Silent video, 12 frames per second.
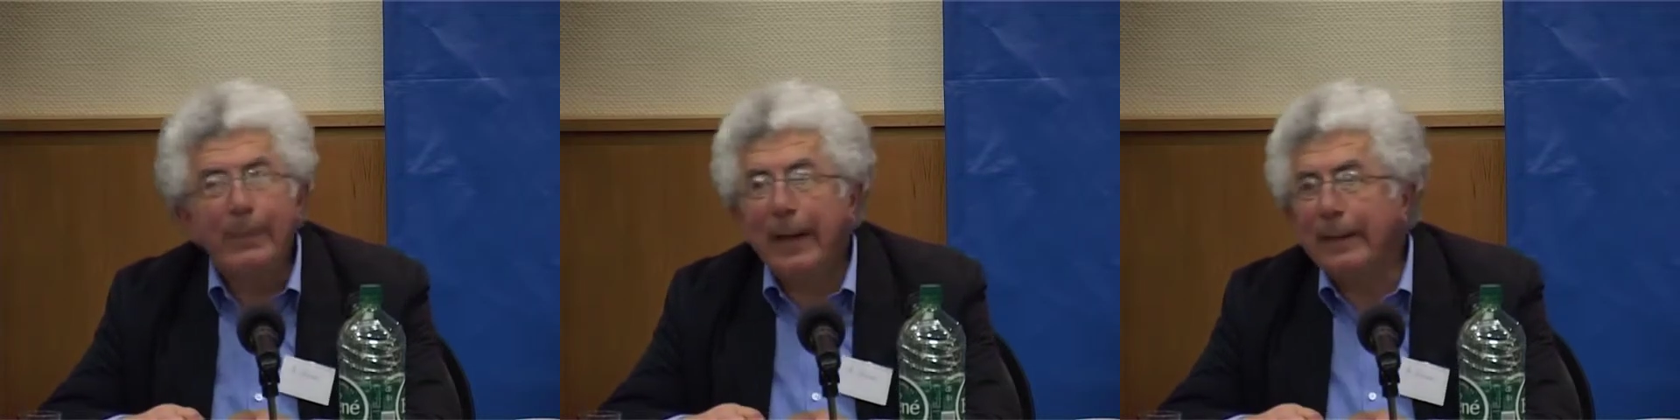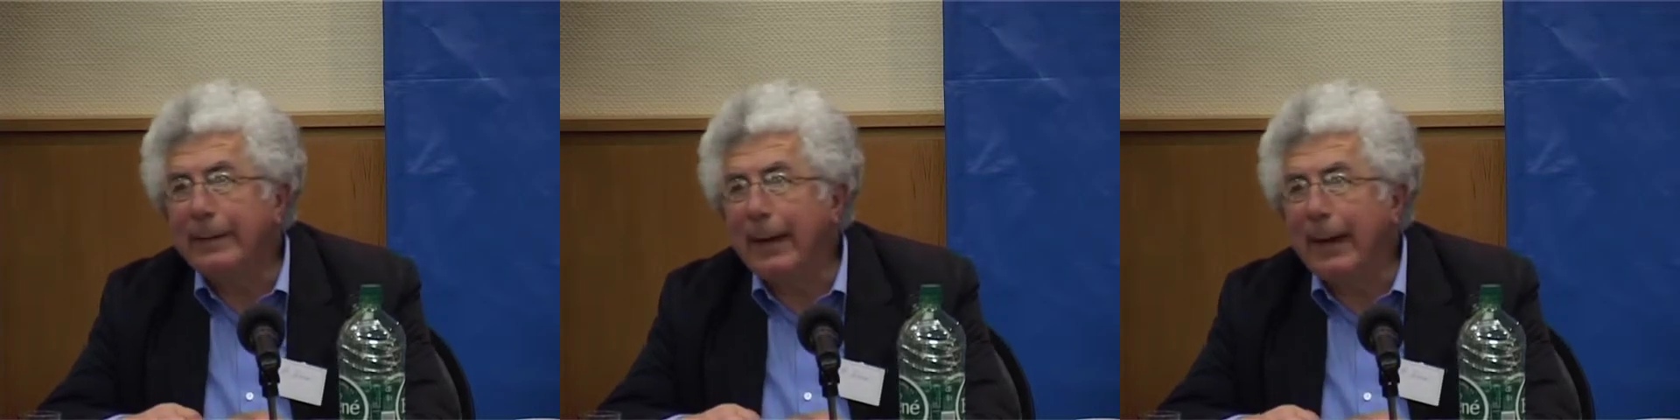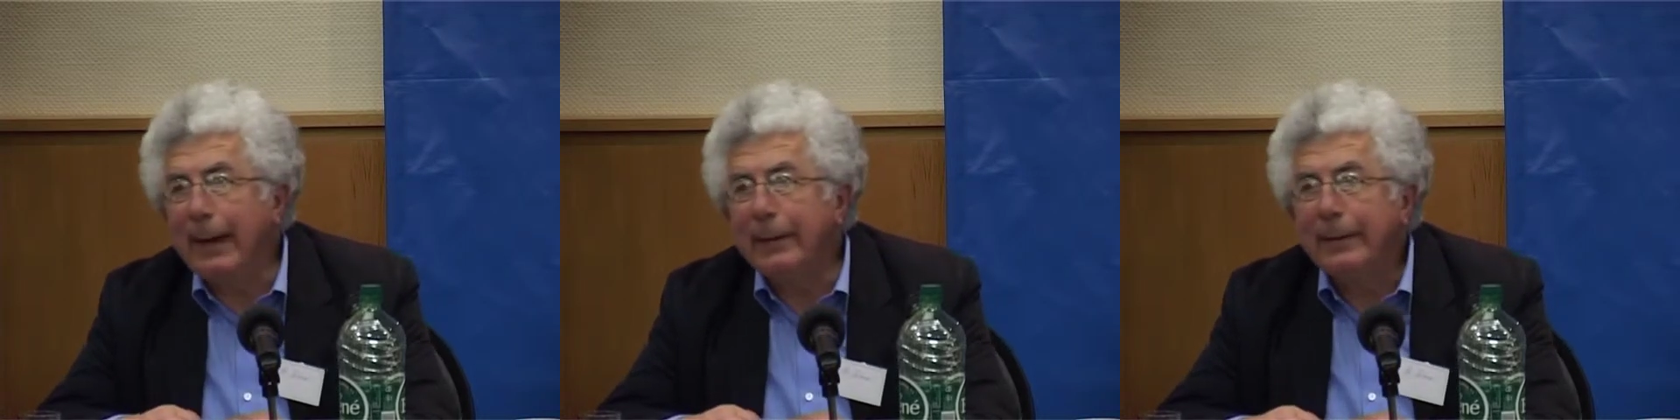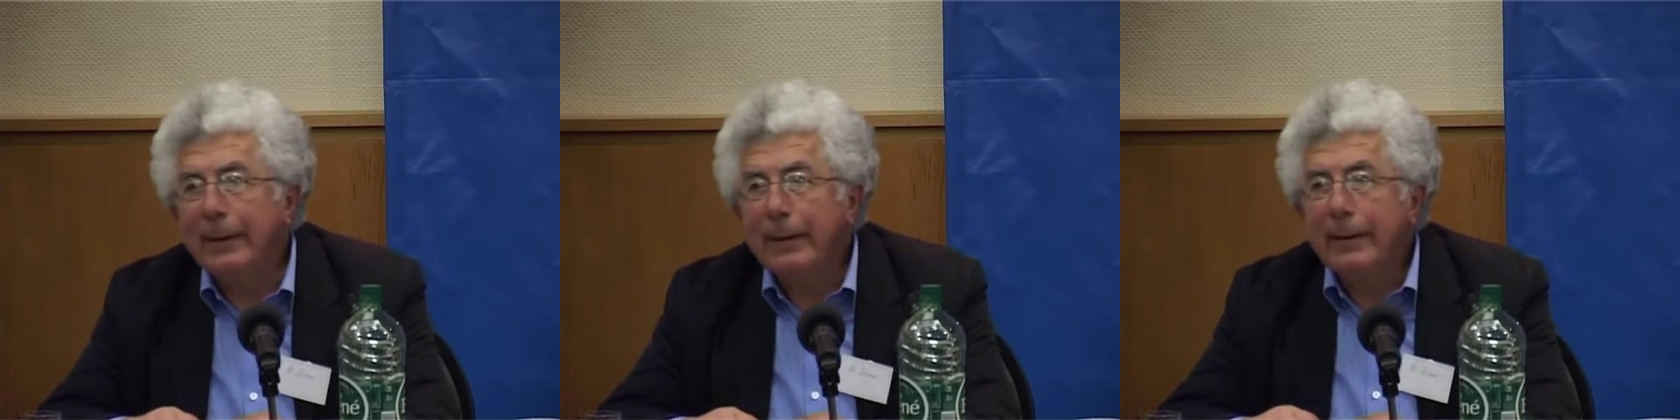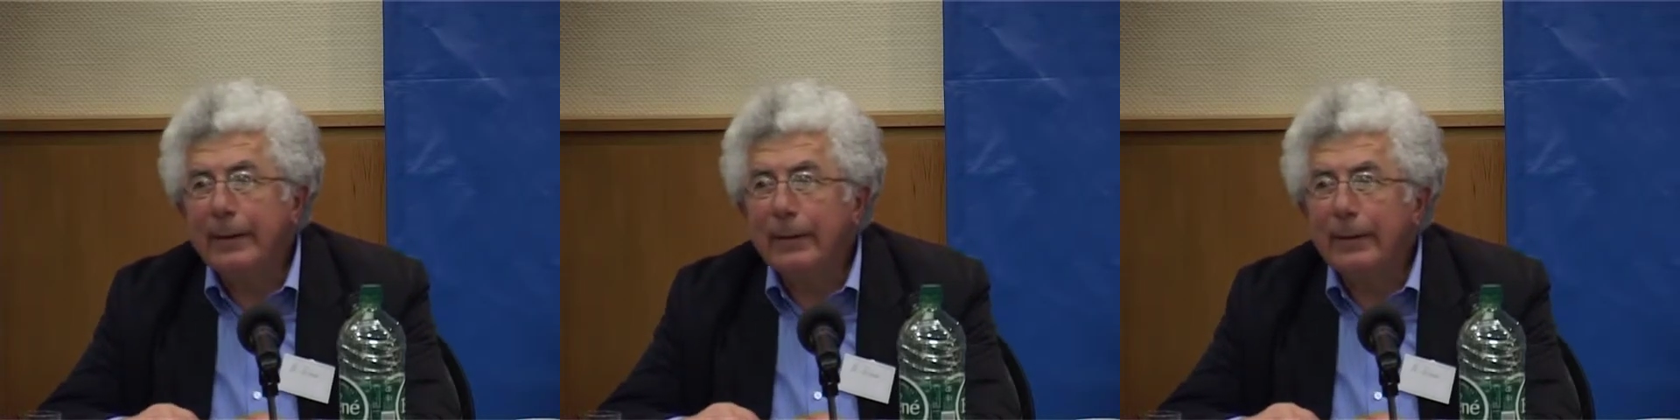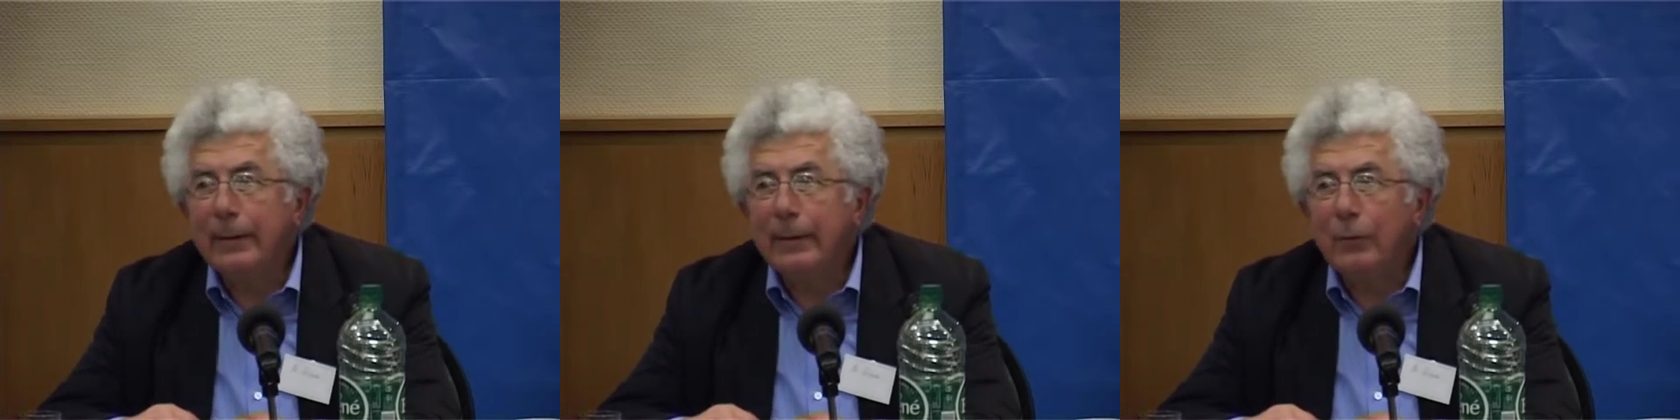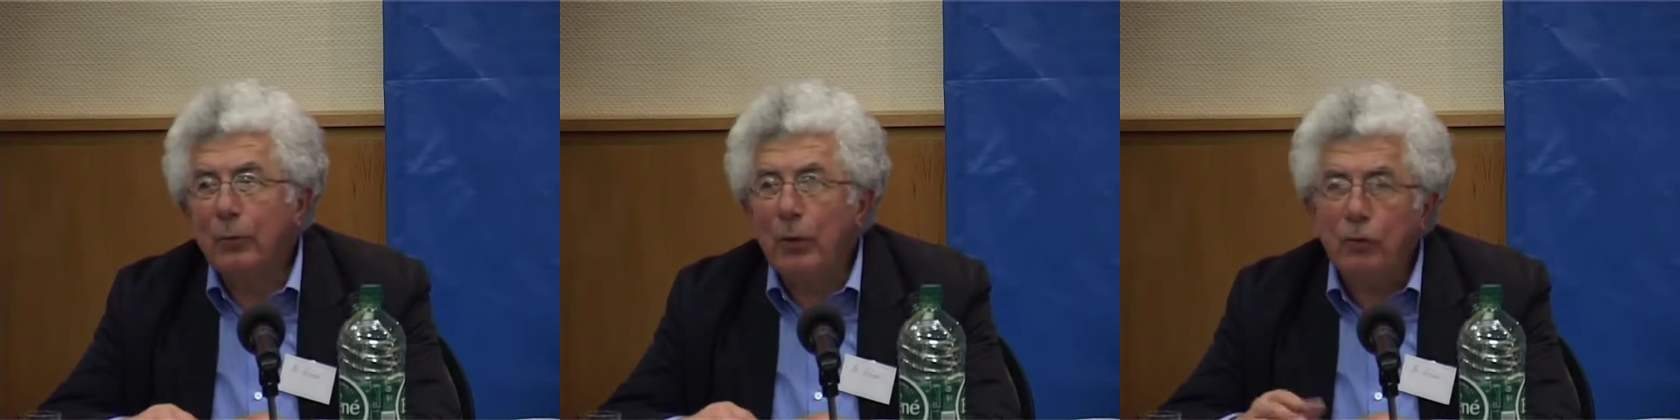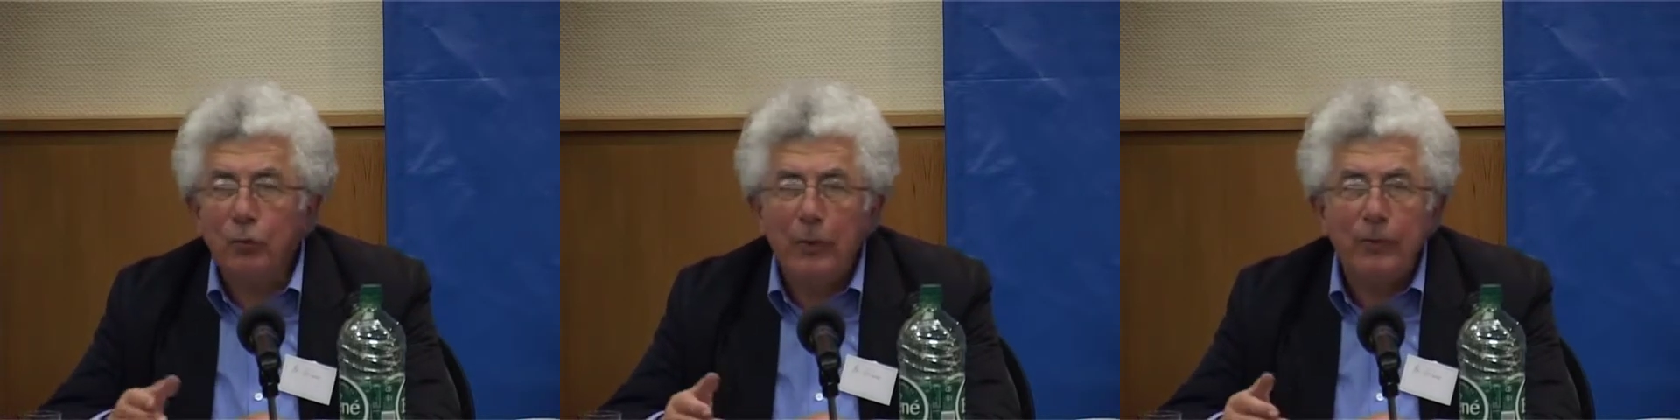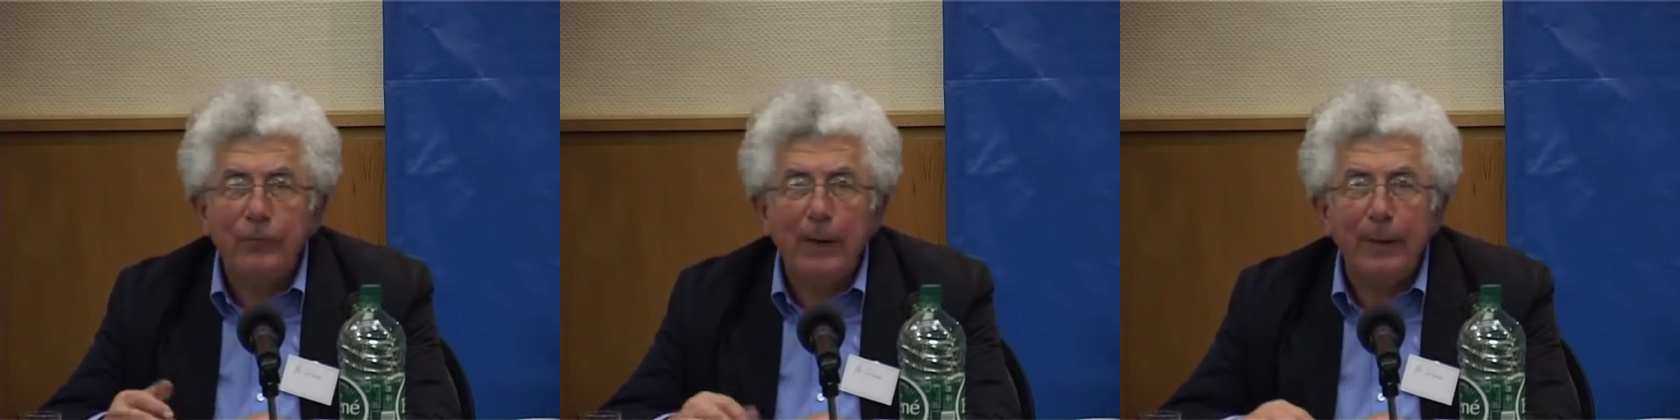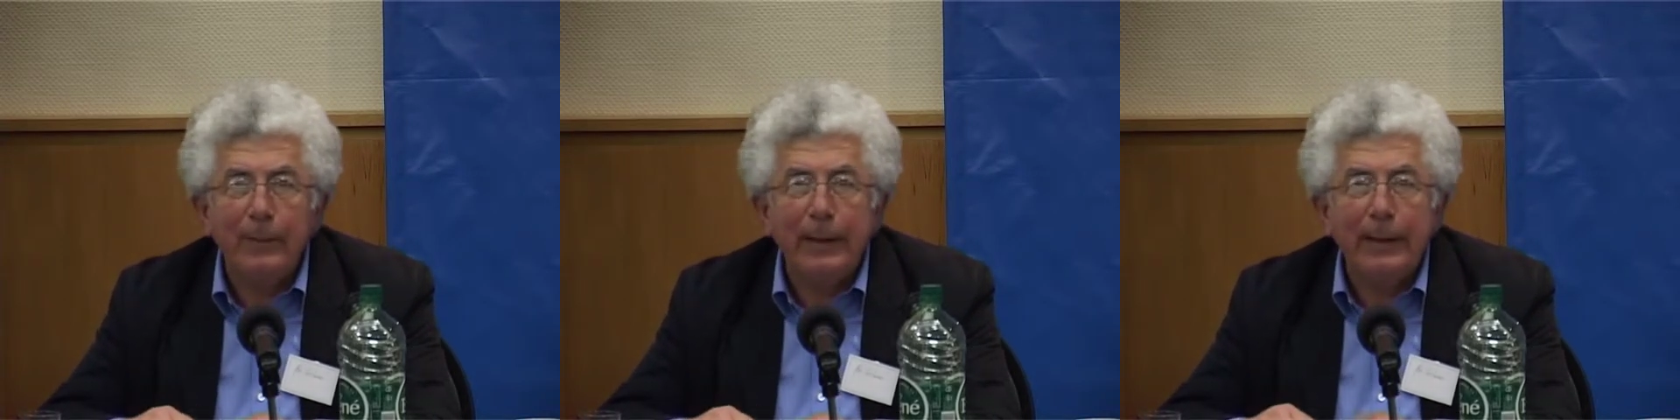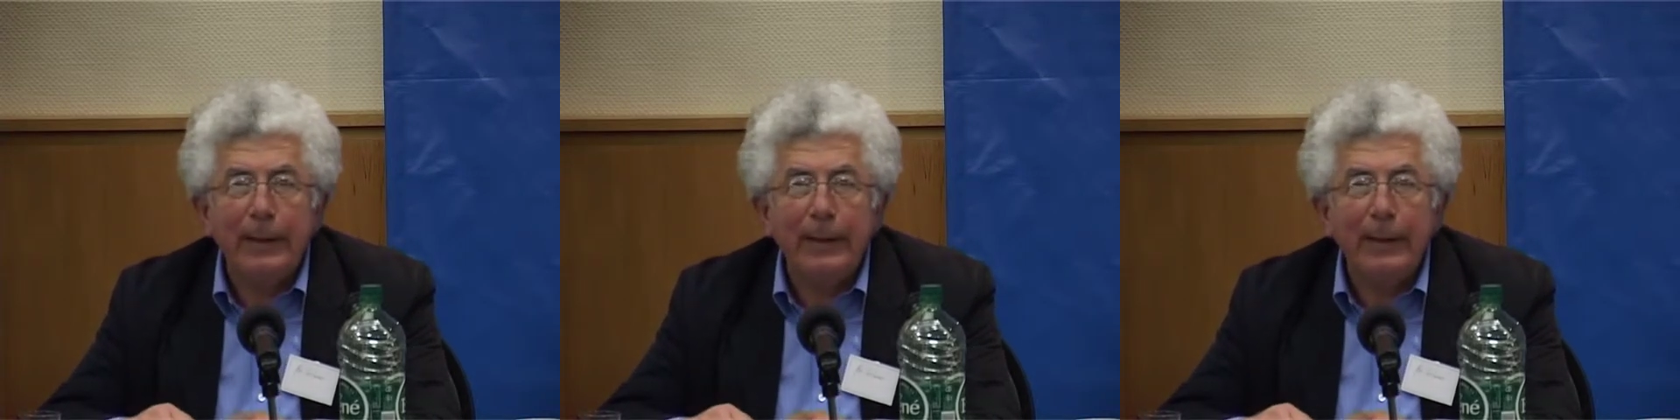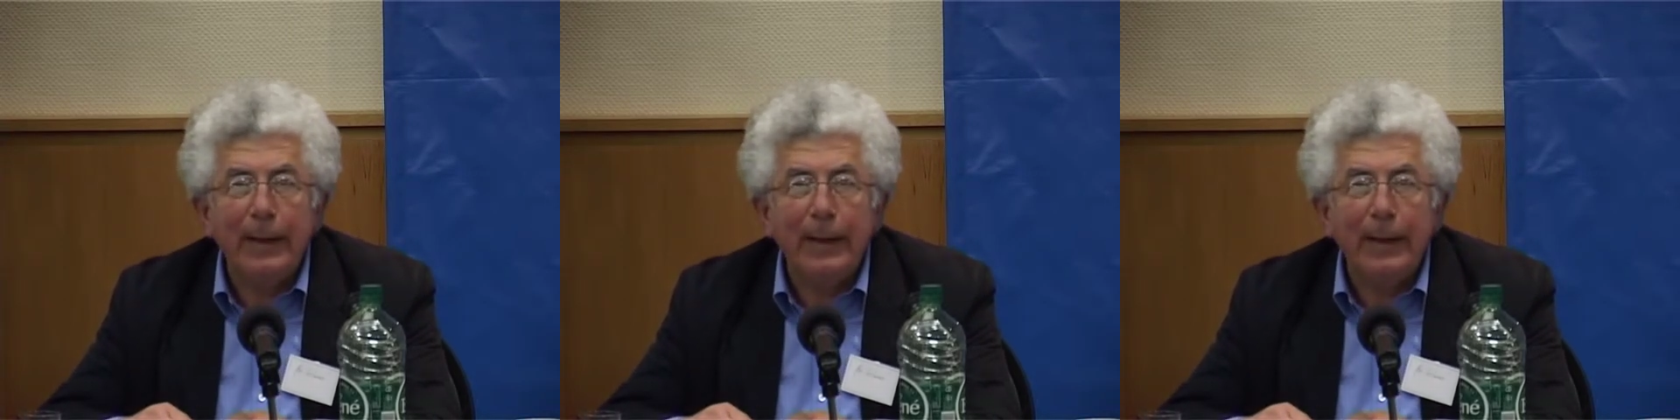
Baghdad to a Jewish family in